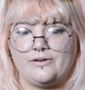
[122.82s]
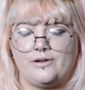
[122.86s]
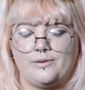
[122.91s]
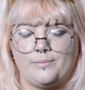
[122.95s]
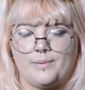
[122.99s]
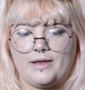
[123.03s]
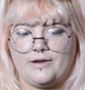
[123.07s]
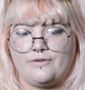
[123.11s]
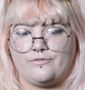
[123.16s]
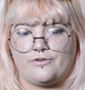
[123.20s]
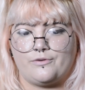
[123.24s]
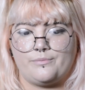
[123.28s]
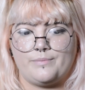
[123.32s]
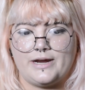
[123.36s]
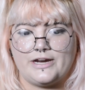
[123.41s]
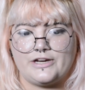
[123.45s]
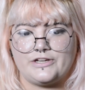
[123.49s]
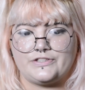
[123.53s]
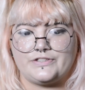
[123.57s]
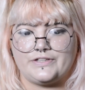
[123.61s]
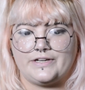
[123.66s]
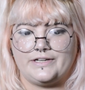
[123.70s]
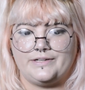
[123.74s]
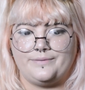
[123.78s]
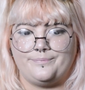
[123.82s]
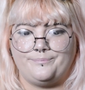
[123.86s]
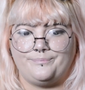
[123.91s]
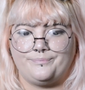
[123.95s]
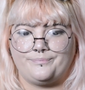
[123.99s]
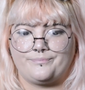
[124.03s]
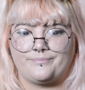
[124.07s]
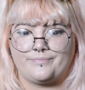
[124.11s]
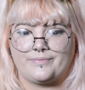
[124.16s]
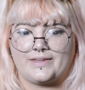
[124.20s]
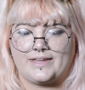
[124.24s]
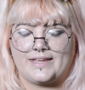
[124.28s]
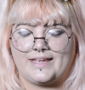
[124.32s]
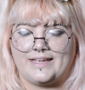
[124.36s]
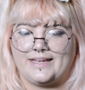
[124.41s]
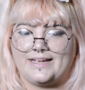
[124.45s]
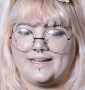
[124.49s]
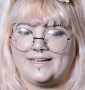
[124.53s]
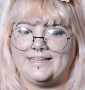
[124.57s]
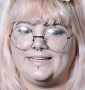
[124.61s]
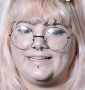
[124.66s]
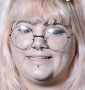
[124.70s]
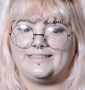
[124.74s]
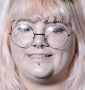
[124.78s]
all my information,
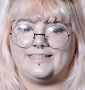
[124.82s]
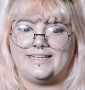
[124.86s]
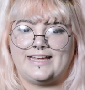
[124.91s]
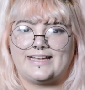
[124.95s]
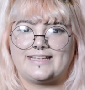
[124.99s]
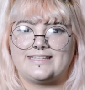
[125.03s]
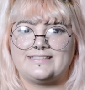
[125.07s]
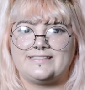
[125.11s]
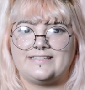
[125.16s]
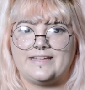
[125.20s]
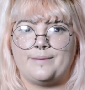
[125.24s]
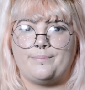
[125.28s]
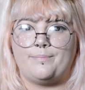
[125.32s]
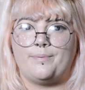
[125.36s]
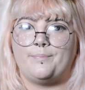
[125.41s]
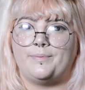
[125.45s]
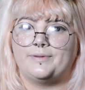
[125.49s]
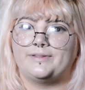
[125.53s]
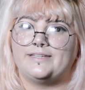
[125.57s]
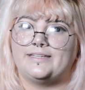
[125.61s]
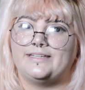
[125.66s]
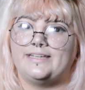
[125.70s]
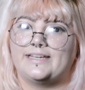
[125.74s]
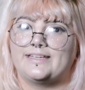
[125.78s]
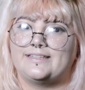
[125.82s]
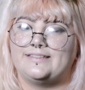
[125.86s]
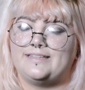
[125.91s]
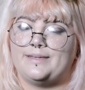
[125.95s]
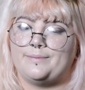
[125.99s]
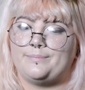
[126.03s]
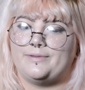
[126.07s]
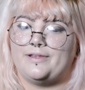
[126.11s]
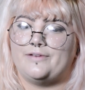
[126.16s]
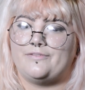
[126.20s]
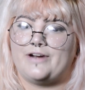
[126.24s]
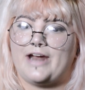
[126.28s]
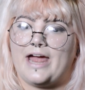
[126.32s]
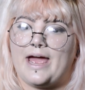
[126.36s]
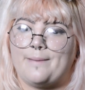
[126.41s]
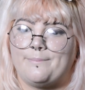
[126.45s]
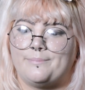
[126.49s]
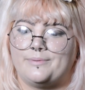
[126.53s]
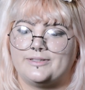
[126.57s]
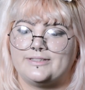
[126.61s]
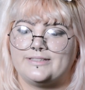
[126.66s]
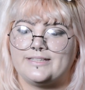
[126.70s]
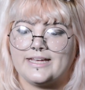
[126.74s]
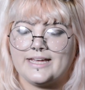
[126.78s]
click the next step, but the next step never
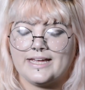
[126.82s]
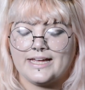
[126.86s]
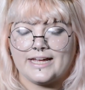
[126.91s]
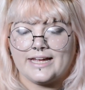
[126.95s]
happened.